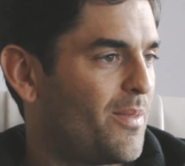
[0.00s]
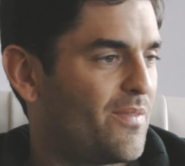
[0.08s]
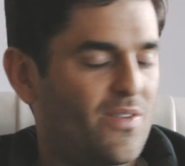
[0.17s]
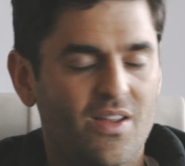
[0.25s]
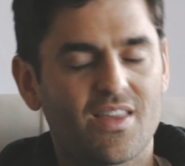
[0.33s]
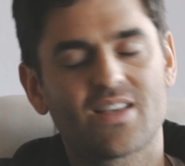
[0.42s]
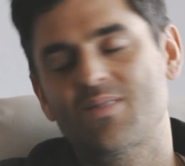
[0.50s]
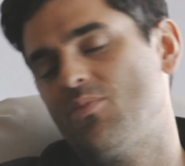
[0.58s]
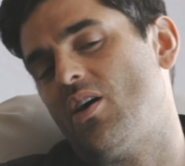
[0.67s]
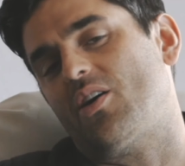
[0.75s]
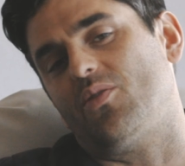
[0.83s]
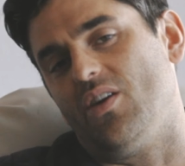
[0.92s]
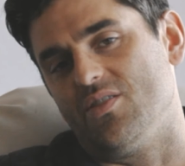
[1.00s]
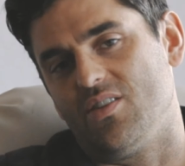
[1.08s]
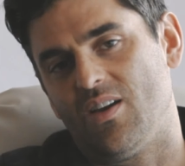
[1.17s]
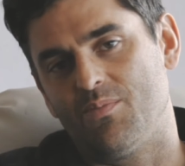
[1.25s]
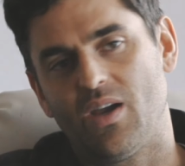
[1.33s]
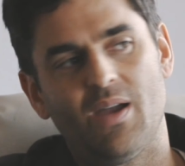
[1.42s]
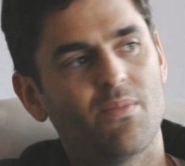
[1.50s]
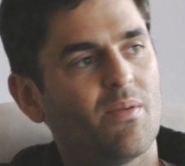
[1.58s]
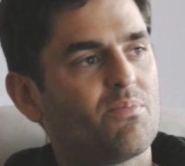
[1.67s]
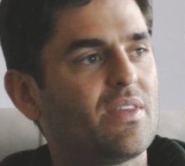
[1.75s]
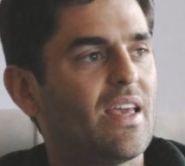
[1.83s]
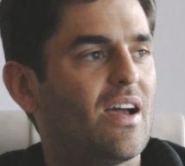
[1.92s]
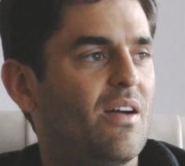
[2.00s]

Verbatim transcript: The funny thing is I'm not crazy. I'm, I'm, I'm,